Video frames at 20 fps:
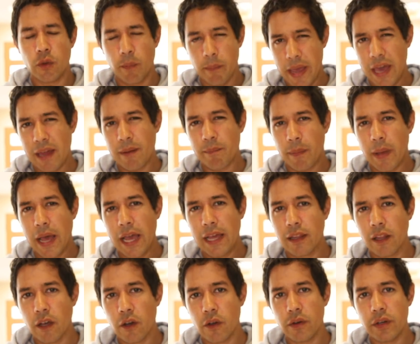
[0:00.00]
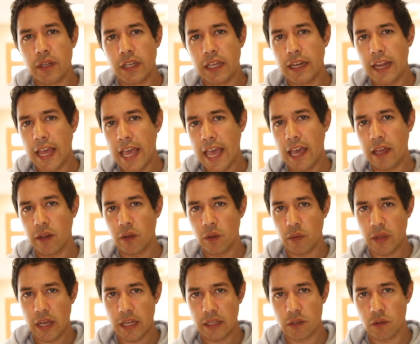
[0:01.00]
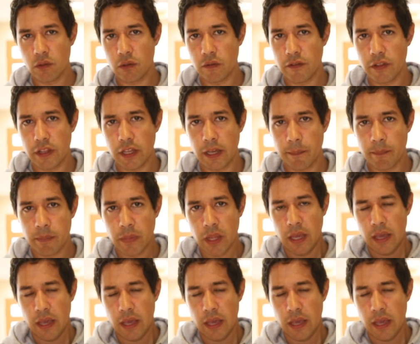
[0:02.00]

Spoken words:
your mount payload, can handle that sort of thing.